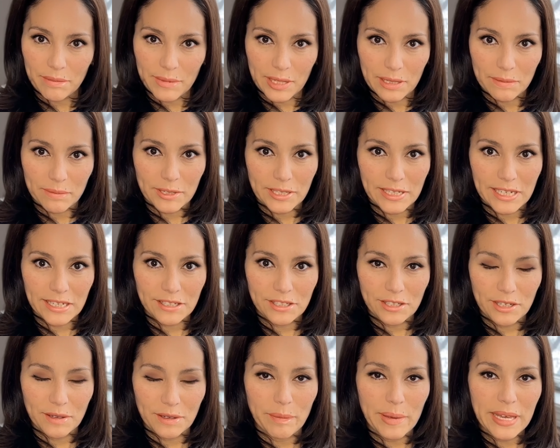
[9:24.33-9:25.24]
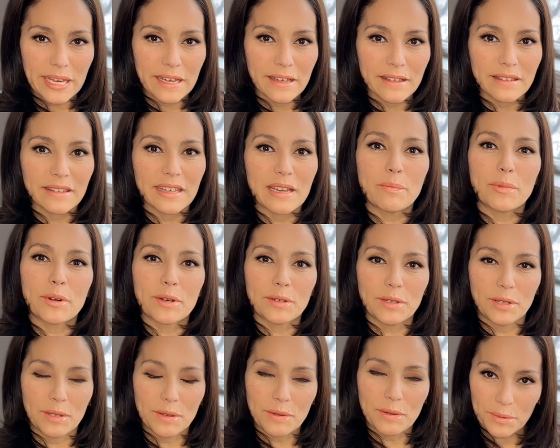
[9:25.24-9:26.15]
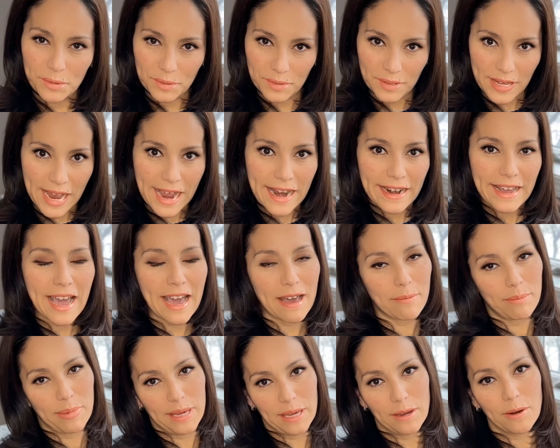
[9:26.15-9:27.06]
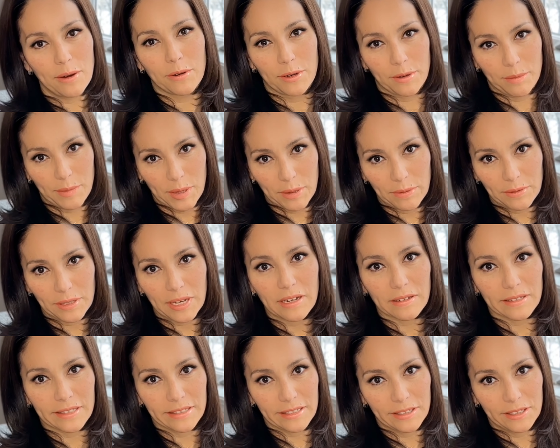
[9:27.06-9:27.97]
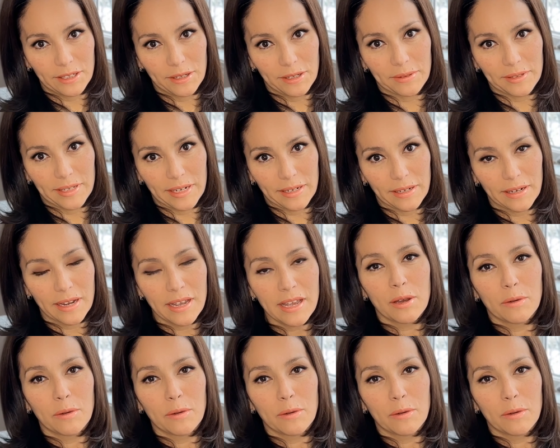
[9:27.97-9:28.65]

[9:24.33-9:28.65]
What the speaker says: milk production because they produce that happy hormone, oxytocin,